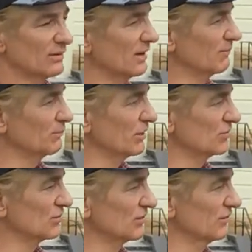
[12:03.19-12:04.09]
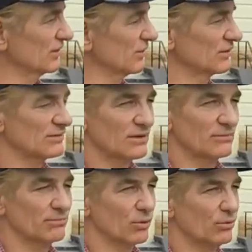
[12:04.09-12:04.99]
get pictures of us on this
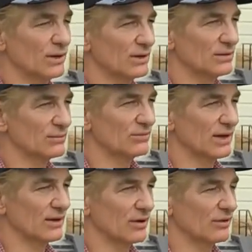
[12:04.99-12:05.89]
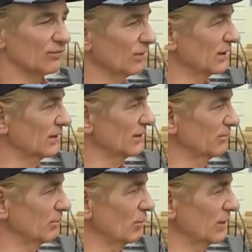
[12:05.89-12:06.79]
little pony. It was like an arthritic little
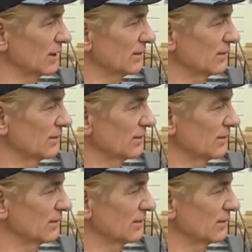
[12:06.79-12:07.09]
pony,